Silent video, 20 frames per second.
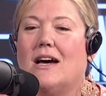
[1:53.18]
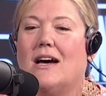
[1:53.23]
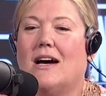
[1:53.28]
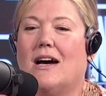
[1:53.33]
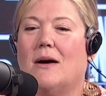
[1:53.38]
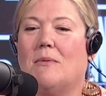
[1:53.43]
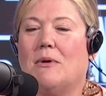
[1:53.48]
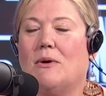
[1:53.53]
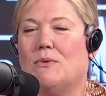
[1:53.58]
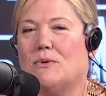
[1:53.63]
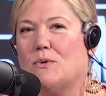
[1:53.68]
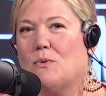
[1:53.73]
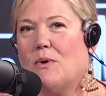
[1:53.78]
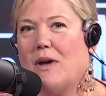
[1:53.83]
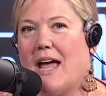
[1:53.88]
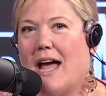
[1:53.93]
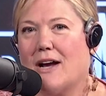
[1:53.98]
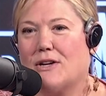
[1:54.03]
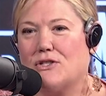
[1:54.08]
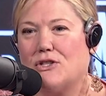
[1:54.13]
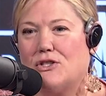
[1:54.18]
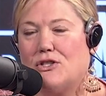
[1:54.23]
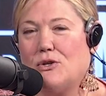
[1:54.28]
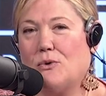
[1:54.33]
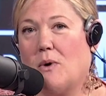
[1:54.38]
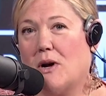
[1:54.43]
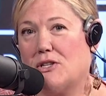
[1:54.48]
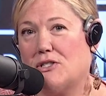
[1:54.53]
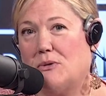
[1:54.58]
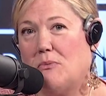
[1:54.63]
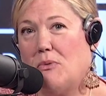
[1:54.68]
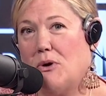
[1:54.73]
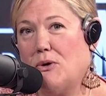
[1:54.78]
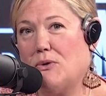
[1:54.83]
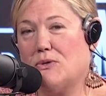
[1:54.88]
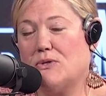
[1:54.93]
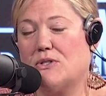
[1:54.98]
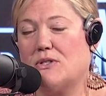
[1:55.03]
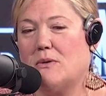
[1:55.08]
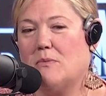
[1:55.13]
um, it was a reaction to a washington
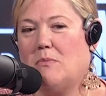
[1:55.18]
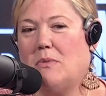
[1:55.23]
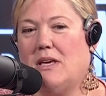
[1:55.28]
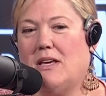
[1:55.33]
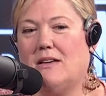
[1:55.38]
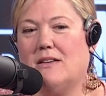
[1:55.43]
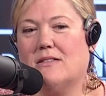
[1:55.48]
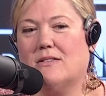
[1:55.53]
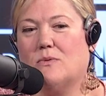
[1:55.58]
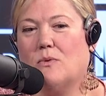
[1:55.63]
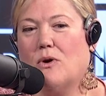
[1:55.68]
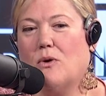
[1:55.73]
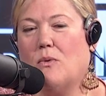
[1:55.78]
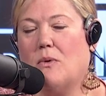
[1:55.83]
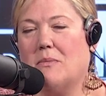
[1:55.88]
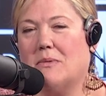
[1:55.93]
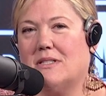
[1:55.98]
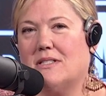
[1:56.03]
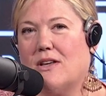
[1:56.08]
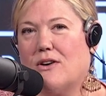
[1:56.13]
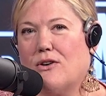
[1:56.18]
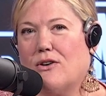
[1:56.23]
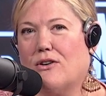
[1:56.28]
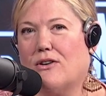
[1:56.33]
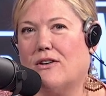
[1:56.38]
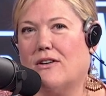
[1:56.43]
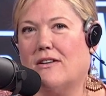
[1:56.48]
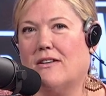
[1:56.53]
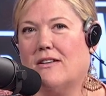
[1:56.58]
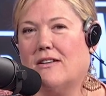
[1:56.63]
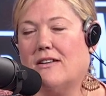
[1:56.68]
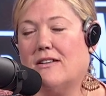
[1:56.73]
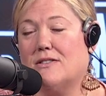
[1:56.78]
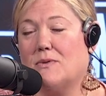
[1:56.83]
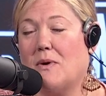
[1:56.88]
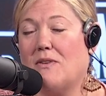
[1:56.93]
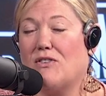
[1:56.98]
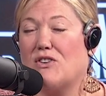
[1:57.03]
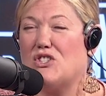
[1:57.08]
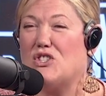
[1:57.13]
post piece where a woman sent her kids
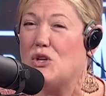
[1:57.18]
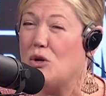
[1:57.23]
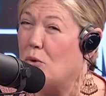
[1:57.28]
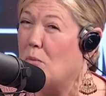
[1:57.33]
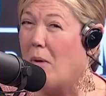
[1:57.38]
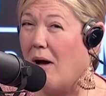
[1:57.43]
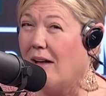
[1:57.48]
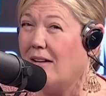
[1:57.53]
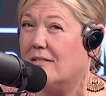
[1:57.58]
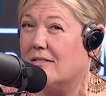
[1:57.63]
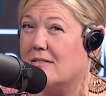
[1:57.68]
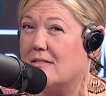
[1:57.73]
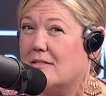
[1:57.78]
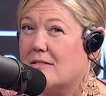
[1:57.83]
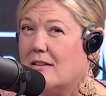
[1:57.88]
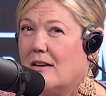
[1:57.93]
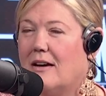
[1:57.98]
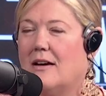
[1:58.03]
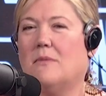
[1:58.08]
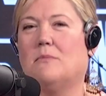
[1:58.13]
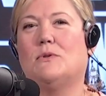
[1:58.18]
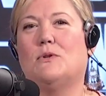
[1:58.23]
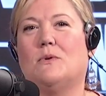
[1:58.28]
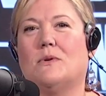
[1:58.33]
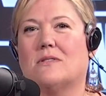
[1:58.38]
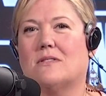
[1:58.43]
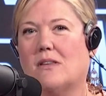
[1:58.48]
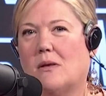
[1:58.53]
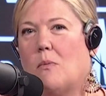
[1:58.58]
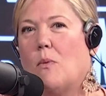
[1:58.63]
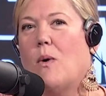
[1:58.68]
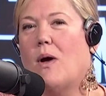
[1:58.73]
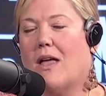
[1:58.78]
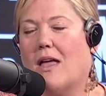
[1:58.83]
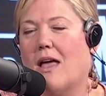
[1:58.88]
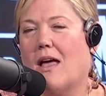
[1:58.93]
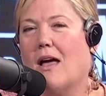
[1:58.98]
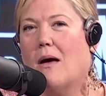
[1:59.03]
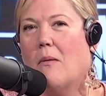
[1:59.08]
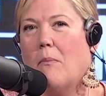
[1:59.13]
away for two months um, to a sleepaway
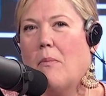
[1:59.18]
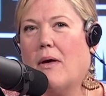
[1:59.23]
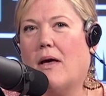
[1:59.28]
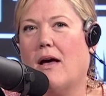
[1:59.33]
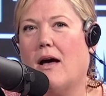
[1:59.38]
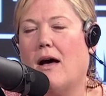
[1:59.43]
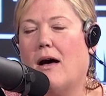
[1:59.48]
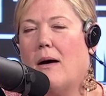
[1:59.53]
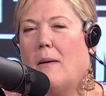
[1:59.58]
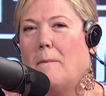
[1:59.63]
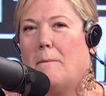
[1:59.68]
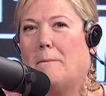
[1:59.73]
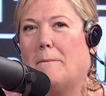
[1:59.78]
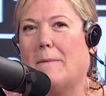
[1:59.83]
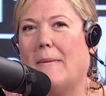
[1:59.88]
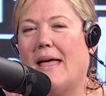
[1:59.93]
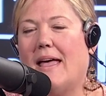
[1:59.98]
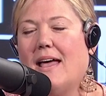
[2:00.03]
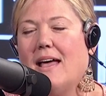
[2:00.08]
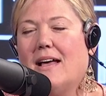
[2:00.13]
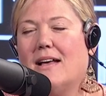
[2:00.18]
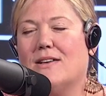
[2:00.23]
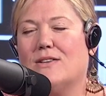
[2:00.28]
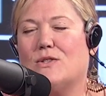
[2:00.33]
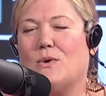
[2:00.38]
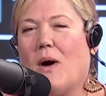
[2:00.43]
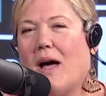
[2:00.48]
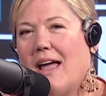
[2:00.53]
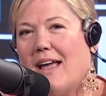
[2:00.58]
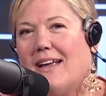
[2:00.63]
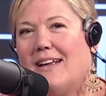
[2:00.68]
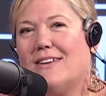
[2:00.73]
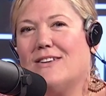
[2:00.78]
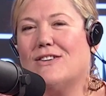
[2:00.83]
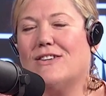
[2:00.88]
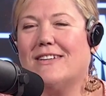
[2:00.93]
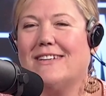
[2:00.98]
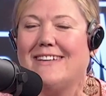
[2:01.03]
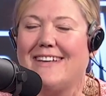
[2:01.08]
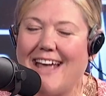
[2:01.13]
camp. Um, so I,
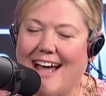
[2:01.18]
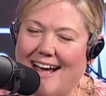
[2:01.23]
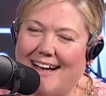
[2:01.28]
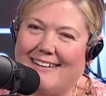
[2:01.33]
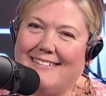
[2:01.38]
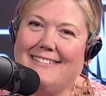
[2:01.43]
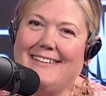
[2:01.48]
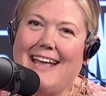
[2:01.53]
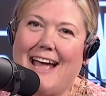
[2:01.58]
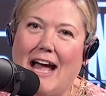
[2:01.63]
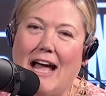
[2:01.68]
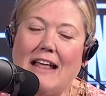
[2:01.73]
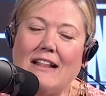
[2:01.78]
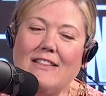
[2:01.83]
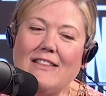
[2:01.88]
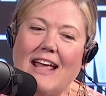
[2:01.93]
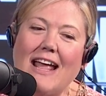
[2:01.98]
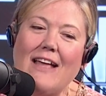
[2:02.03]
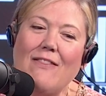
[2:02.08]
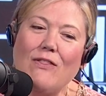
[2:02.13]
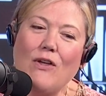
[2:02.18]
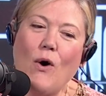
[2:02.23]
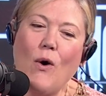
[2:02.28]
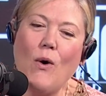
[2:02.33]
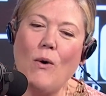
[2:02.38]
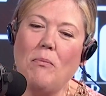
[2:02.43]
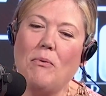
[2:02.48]
wow. yeah, yeah, and and the whole